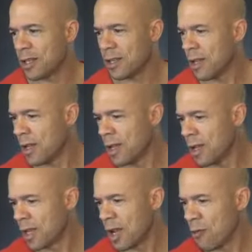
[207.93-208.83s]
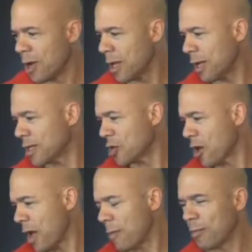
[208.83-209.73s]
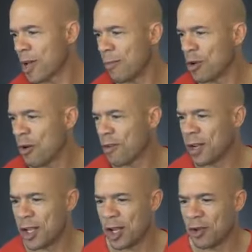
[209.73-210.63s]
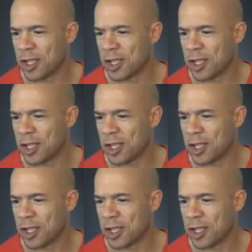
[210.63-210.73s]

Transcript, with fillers: And get ready, Instagram. I'm coming over to you.